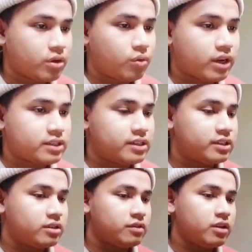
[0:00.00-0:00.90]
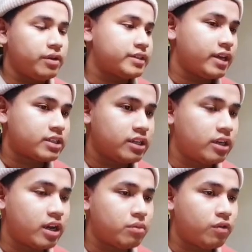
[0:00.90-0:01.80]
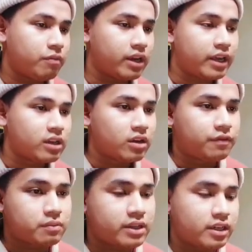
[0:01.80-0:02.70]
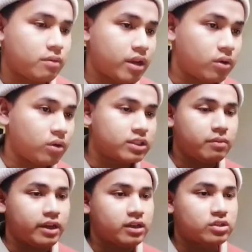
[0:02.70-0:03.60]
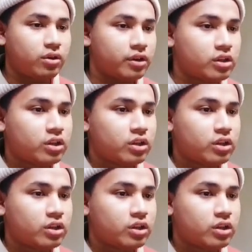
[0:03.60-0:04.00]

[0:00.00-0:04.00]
Whereas this integer value is actually a number of month, like first month, second month, or third month, so on.